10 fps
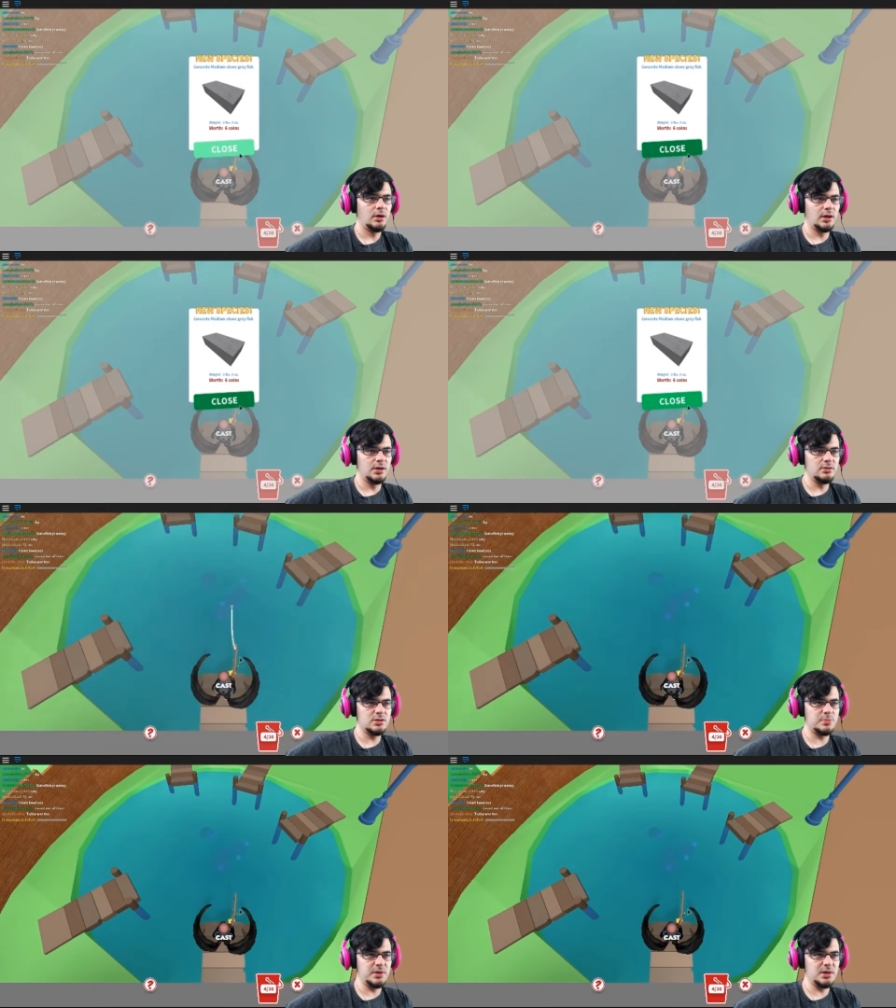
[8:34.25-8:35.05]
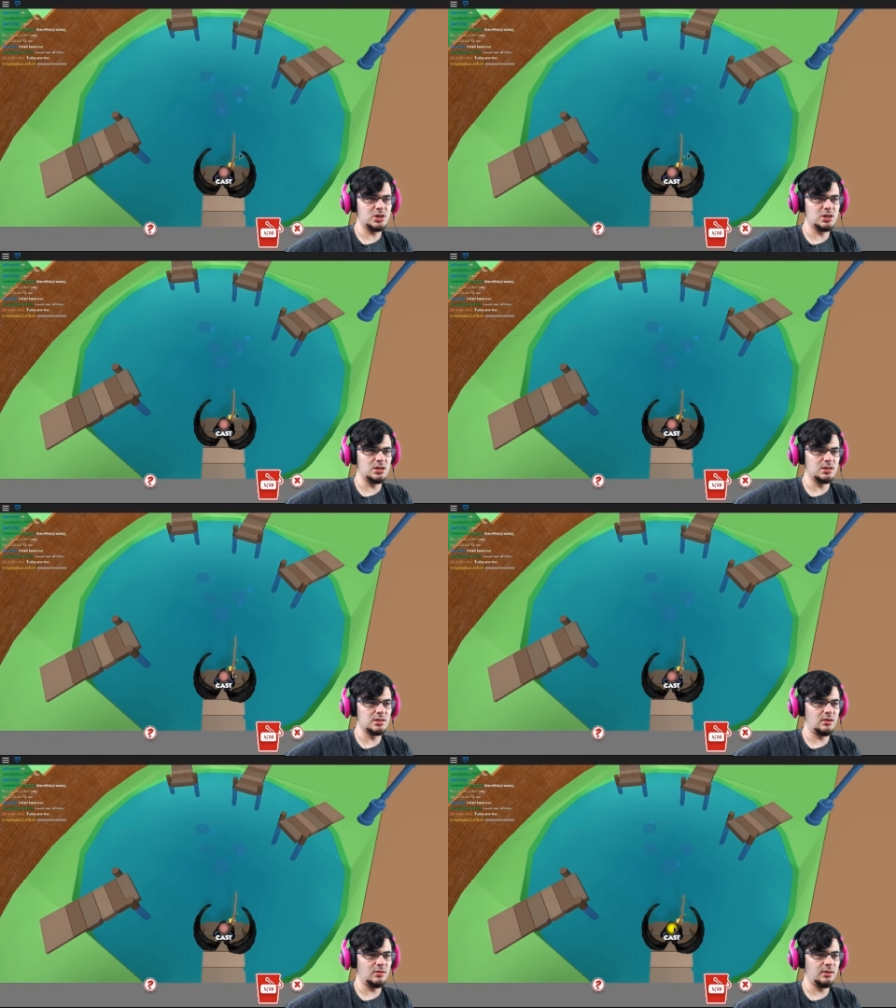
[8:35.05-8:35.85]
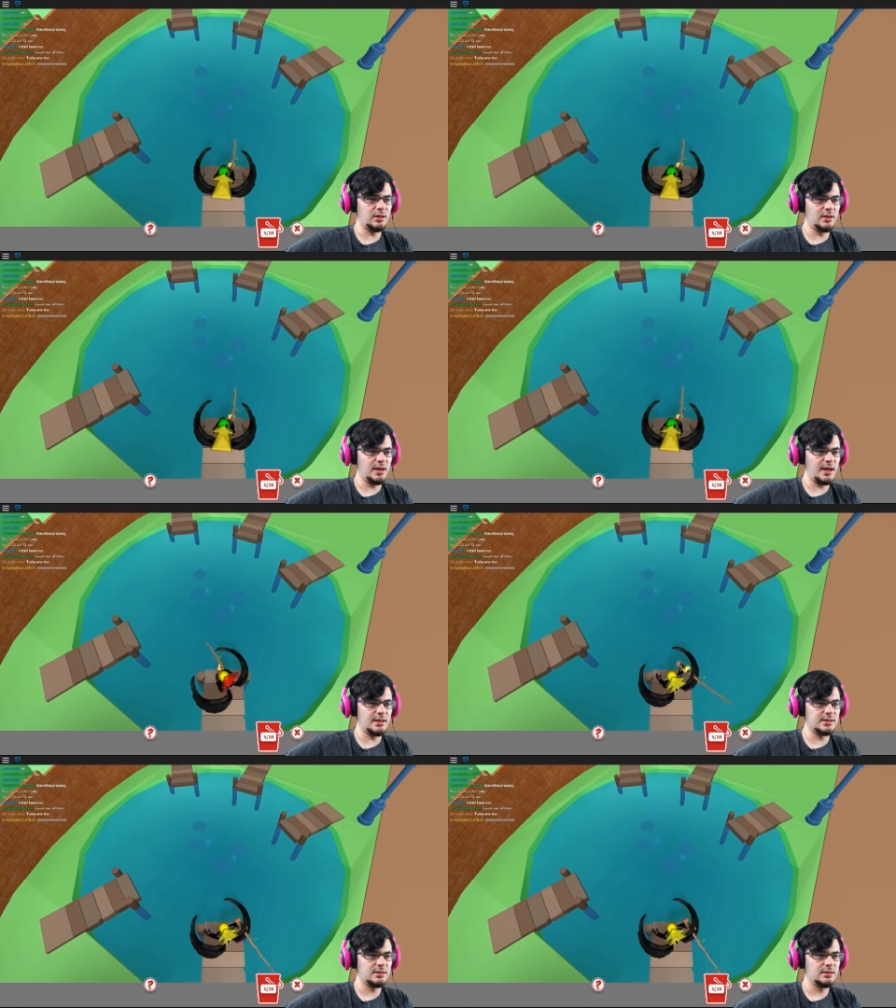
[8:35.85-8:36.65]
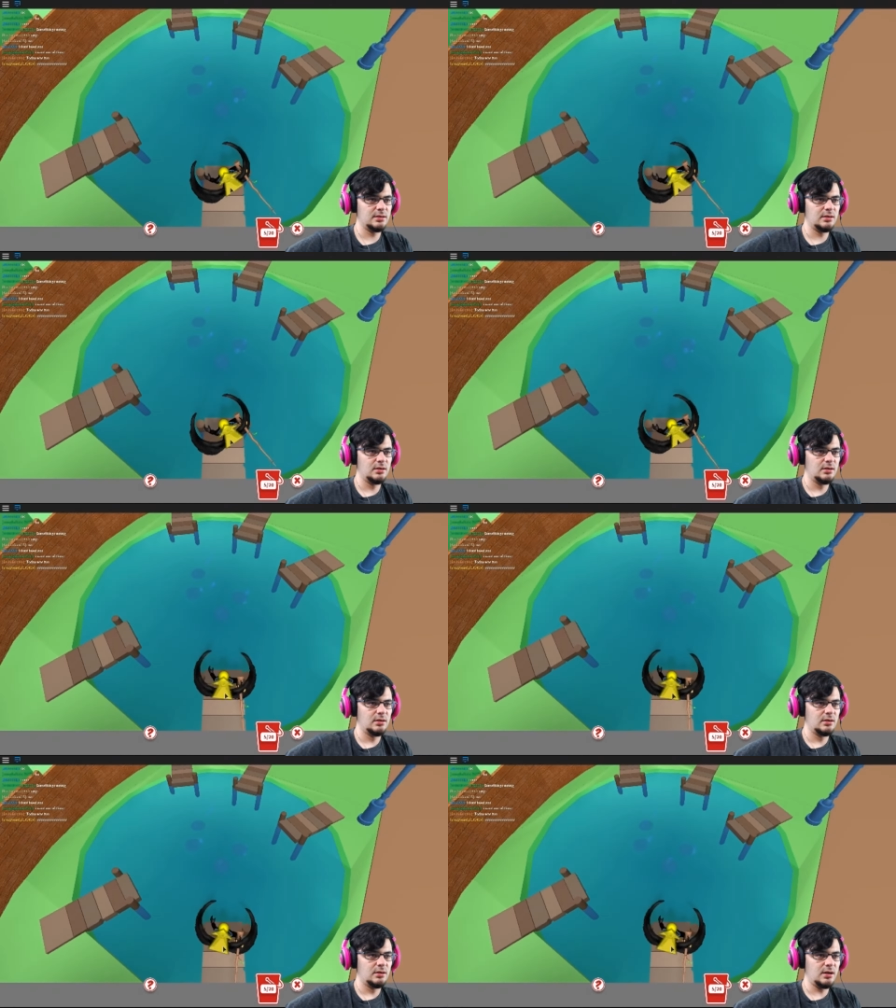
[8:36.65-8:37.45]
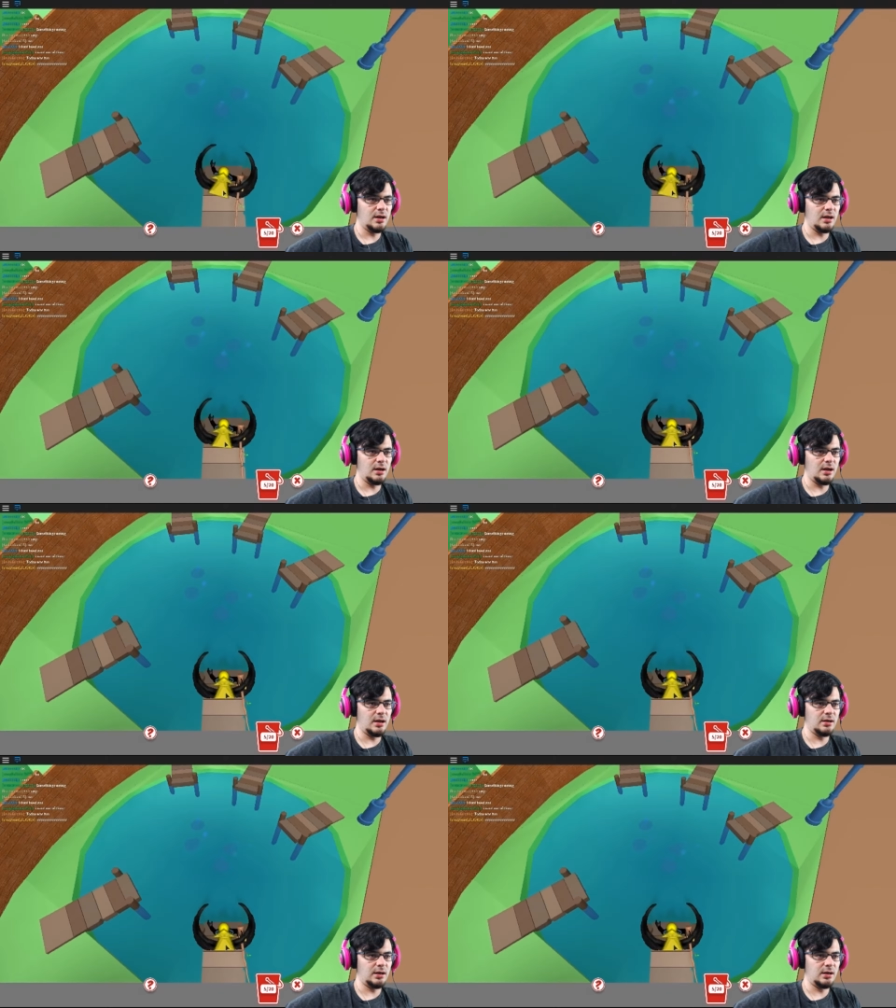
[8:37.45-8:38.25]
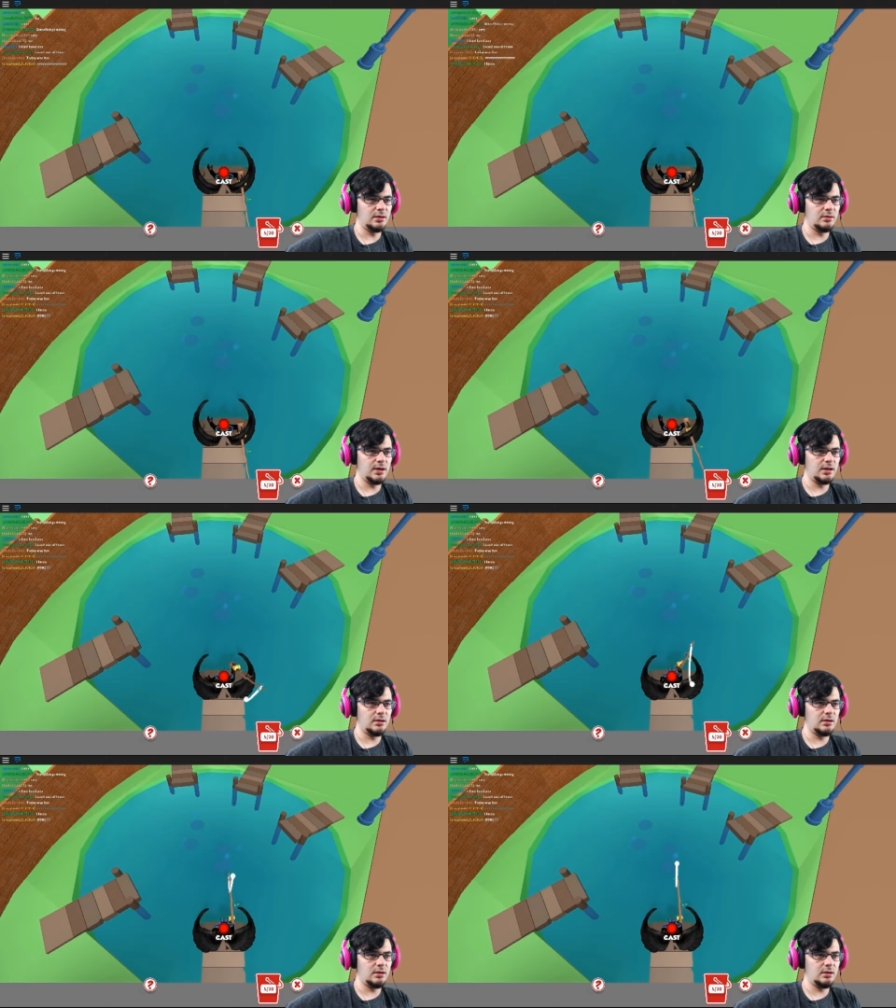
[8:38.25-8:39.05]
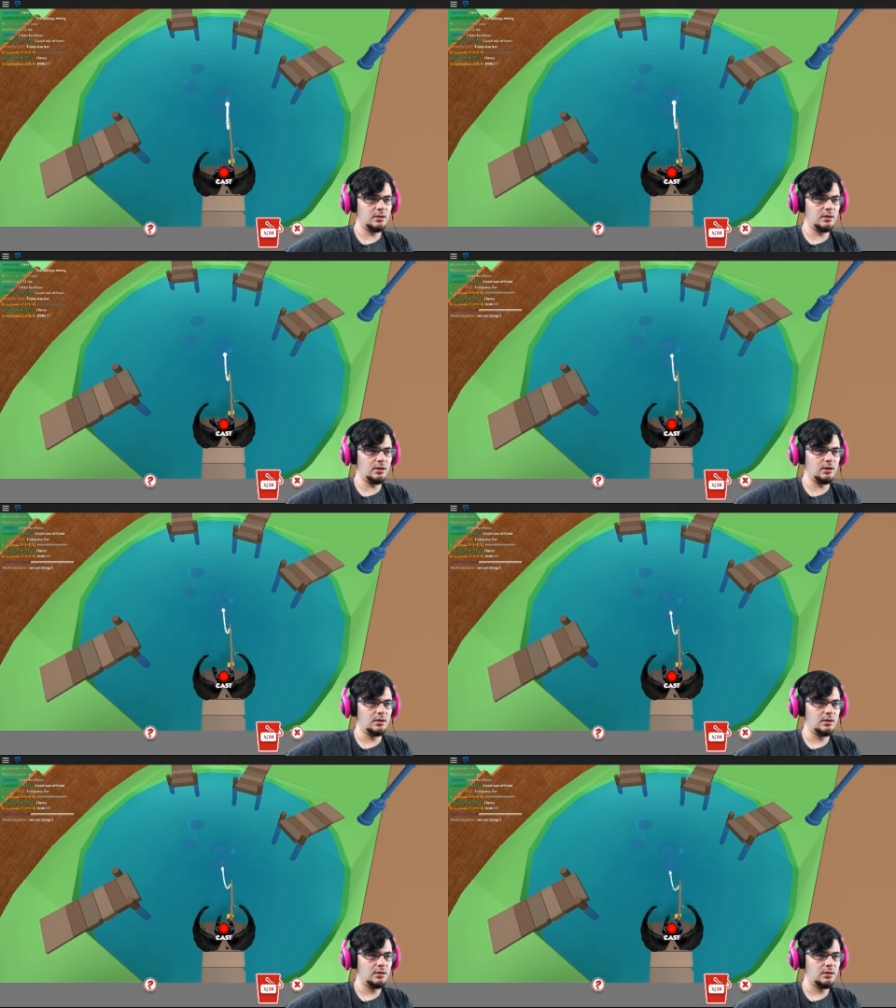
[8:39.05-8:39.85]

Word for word: A new species. Oh, look at that. I, I, I, you know what? Oh,